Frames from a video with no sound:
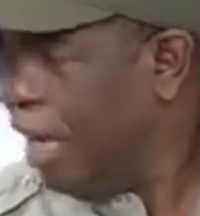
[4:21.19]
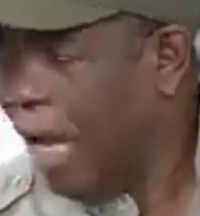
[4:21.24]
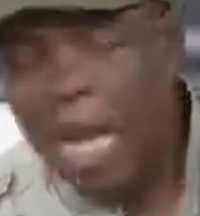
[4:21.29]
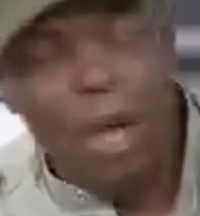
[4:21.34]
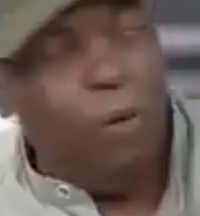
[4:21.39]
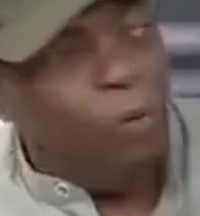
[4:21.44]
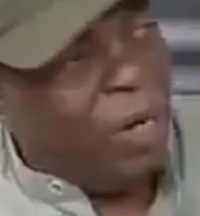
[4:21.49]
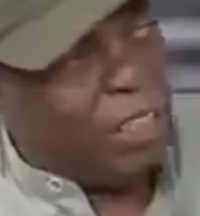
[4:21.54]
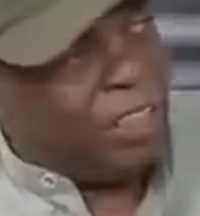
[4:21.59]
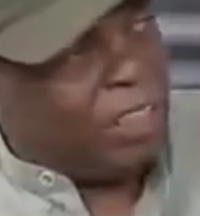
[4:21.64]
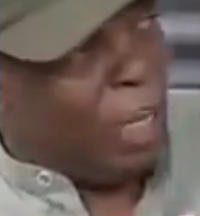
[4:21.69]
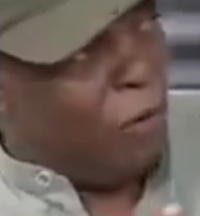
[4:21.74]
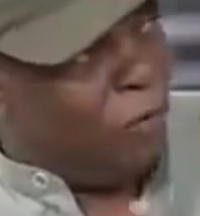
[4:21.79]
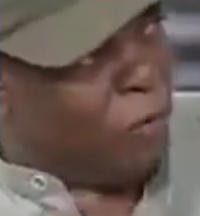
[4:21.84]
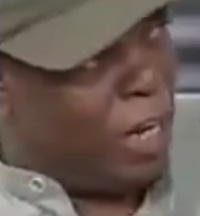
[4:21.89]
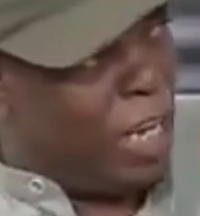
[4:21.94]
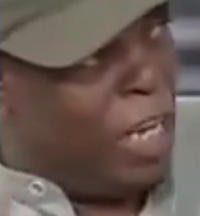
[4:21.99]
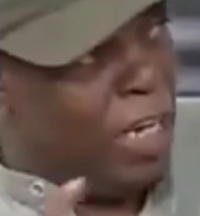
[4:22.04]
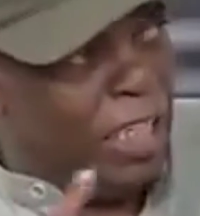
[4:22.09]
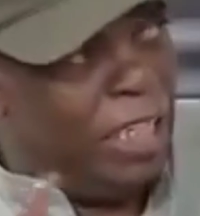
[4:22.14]
And West
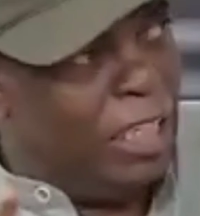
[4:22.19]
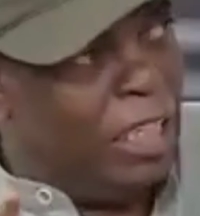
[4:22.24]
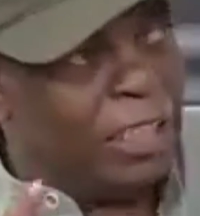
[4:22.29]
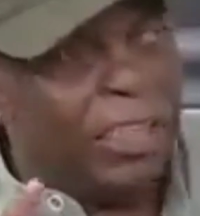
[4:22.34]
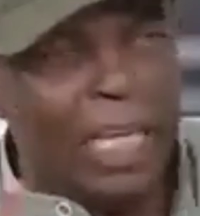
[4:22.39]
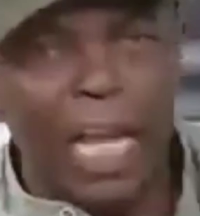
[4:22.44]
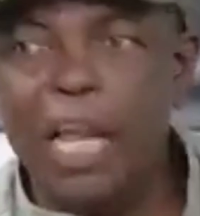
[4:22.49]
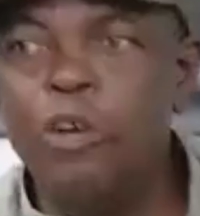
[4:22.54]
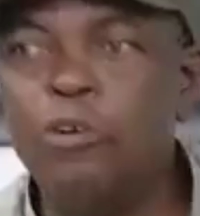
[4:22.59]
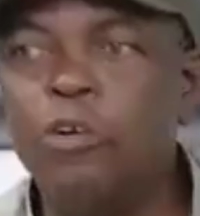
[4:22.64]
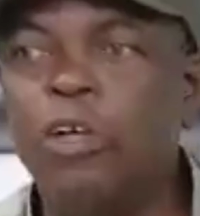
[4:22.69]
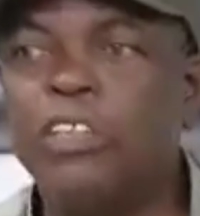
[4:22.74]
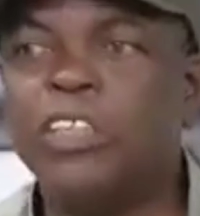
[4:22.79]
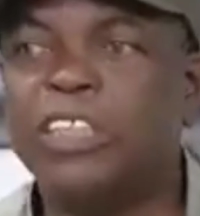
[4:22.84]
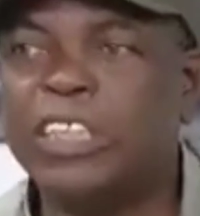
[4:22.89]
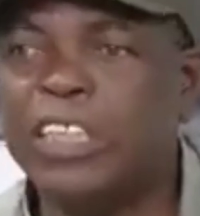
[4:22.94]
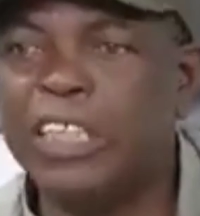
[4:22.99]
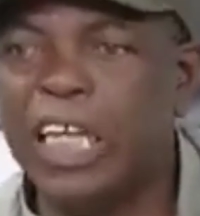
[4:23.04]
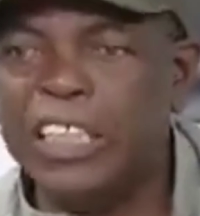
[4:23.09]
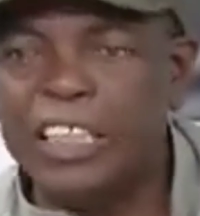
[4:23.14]
African leaders are not
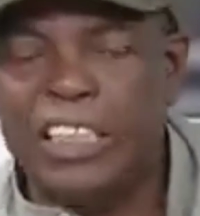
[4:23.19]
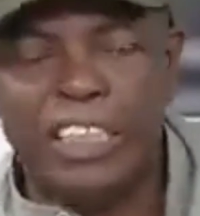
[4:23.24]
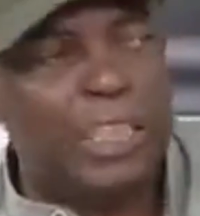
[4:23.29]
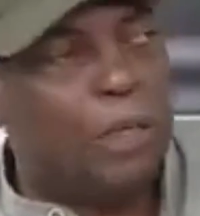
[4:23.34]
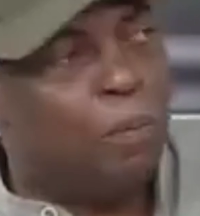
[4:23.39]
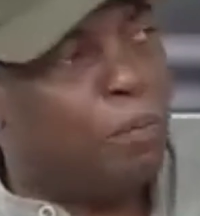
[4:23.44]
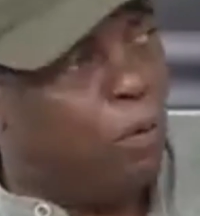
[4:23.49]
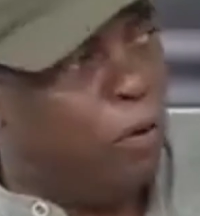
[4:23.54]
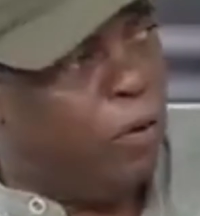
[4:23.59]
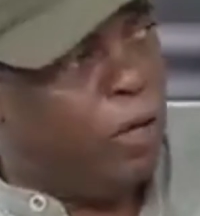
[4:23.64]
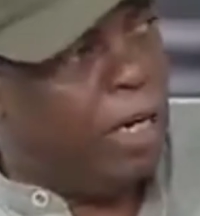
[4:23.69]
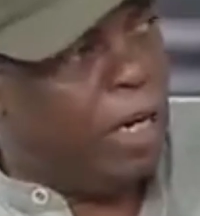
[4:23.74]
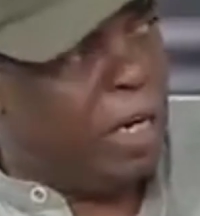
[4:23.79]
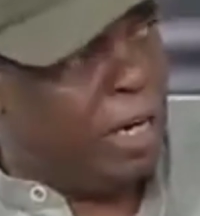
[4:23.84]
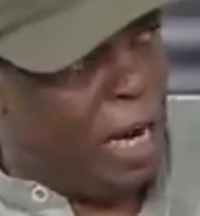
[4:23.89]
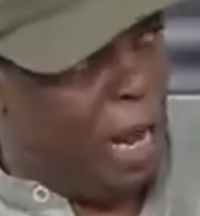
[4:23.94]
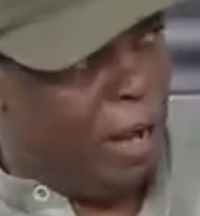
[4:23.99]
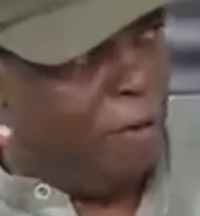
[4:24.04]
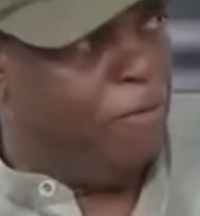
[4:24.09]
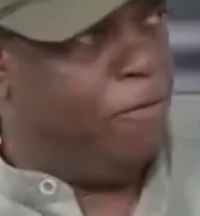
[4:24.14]
sensible
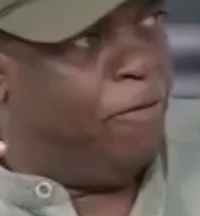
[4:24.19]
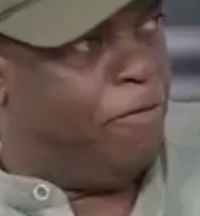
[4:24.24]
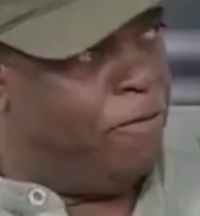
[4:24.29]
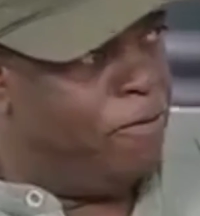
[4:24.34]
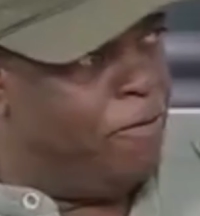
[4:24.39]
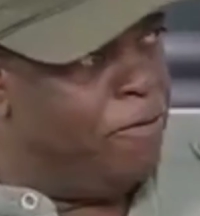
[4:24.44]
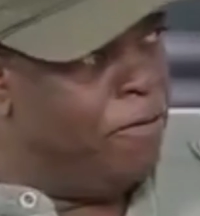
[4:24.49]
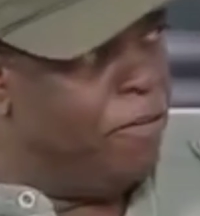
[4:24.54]
enough